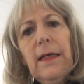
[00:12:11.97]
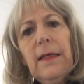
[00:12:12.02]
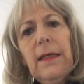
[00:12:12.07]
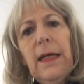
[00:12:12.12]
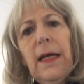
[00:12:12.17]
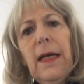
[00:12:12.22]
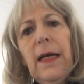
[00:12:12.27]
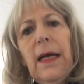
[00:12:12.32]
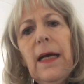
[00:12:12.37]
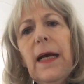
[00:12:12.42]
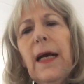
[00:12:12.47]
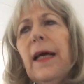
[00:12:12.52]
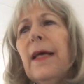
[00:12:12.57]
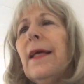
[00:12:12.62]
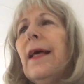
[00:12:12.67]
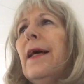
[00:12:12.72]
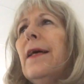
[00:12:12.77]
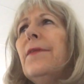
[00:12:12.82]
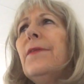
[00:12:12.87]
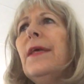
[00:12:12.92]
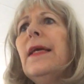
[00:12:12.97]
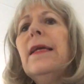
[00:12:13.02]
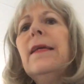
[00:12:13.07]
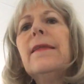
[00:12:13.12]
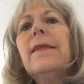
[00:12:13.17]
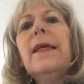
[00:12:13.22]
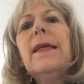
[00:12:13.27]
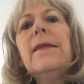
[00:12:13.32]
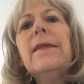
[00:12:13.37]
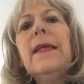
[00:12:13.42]
I
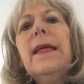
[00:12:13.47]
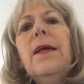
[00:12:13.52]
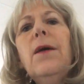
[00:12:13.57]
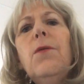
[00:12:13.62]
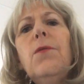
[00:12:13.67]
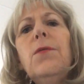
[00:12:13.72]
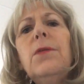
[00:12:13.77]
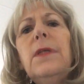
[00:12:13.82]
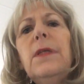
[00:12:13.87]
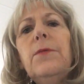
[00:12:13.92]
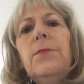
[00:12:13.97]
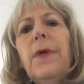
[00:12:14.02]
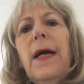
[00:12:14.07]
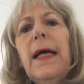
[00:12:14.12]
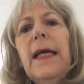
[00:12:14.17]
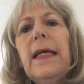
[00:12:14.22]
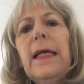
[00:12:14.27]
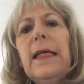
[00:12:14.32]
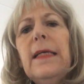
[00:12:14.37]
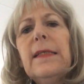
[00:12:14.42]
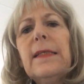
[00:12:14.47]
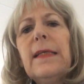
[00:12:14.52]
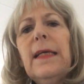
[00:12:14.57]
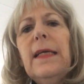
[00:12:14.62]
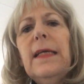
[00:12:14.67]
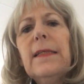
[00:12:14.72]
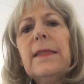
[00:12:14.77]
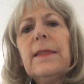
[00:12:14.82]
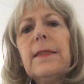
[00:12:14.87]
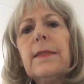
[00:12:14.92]
think the only way
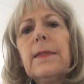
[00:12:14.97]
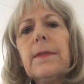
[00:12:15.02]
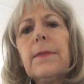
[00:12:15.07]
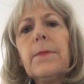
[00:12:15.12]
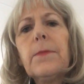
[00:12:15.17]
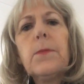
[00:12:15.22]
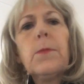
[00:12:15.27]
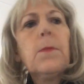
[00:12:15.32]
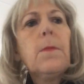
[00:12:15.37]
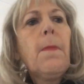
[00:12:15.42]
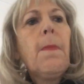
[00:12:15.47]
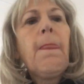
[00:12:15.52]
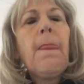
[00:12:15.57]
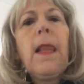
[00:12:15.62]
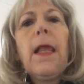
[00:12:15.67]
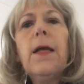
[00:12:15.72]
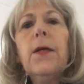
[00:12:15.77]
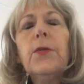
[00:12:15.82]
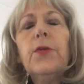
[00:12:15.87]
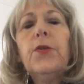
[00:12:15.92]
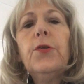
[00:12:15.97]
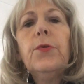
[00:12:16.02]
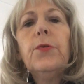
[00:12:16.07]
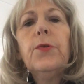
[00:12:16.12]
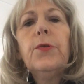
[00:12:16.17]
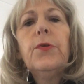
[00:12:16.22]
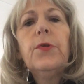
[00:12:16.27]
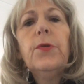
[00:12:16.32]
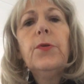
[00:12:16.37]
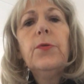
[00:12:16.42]
is
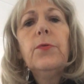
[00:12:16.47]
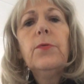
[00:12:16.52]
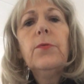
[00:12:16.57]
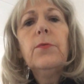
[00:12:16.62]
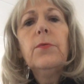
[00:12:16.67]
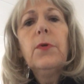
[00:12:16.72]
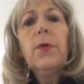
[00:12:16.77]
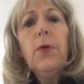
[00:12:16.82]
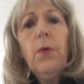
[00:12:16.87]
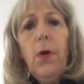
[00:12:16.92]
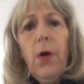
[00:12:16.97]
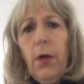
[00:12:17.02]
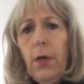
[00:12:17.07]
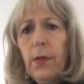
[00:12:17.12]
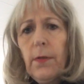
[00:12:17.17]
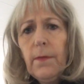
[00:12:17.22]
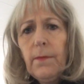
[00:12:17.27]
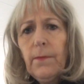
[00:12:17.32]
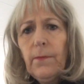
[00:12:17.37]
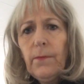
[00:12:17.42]
to go on